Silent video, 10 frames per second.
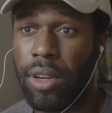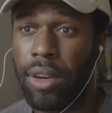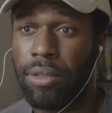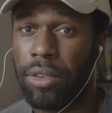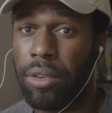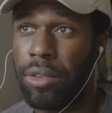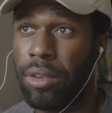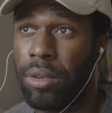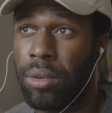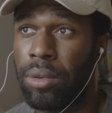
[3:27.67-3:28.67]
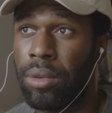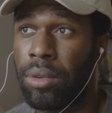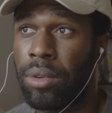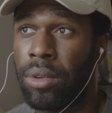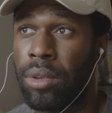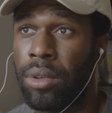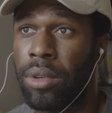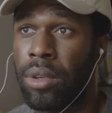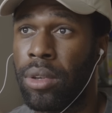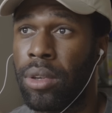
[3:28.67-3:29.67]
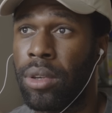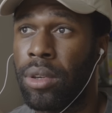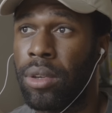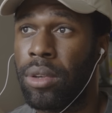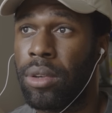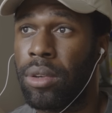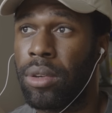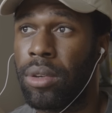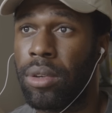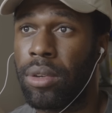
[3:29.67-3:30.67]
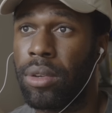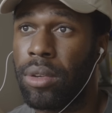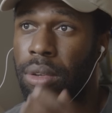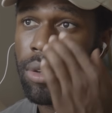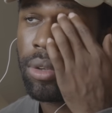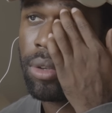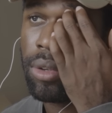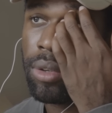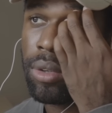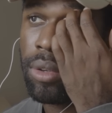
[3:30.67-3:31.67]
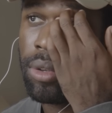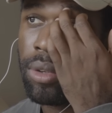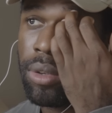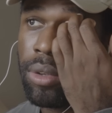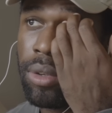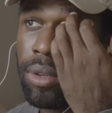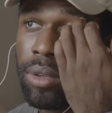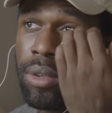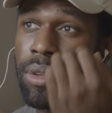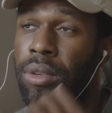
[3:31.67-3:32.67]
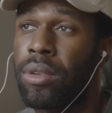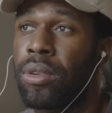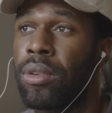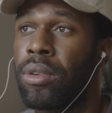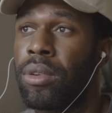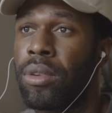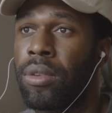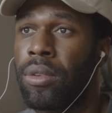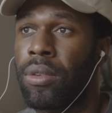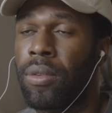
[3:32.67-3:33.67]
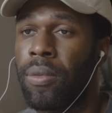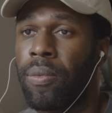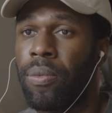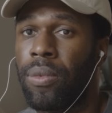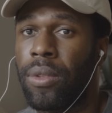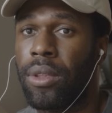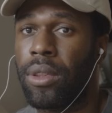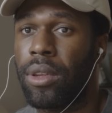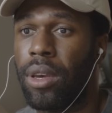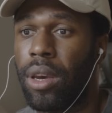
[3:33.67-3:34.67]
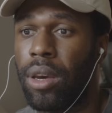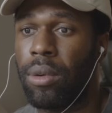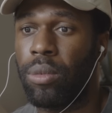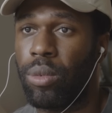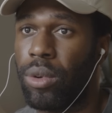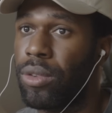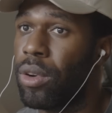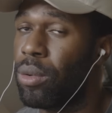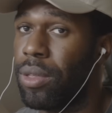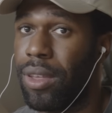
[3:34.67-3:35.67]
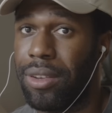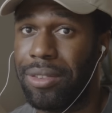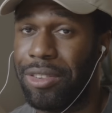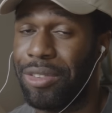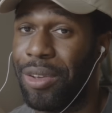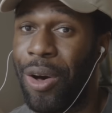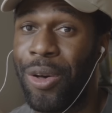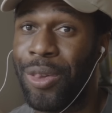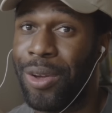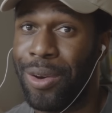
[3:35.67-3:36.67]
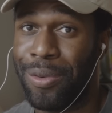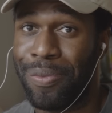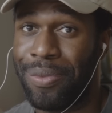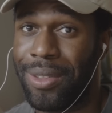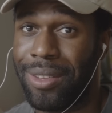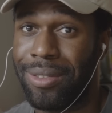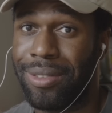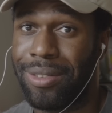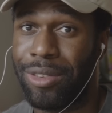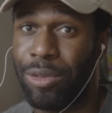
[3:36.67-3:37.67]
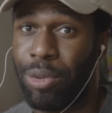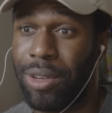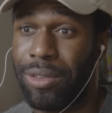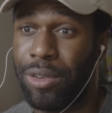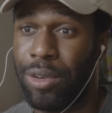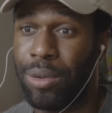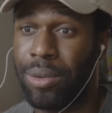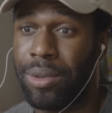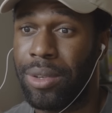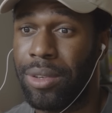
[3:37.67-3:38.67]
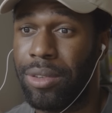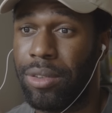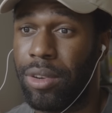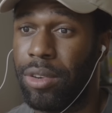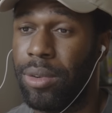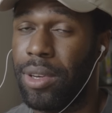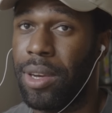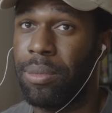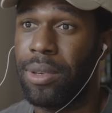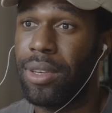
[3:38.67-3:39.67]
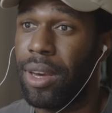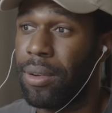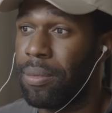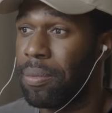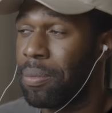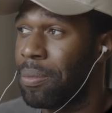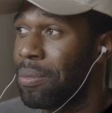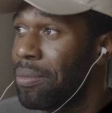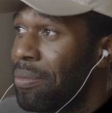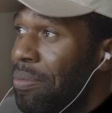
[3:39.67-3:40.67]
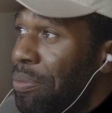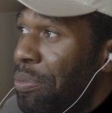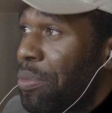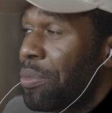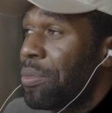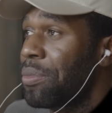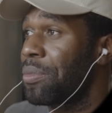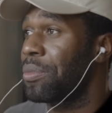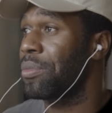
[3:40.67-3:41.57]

started with low settings at full 1080p, so no resolution scaling. I sent up a prayer and entered Starfield. We'll start with this, just all low. Let's just press new, start a new game, yeah. And y'all,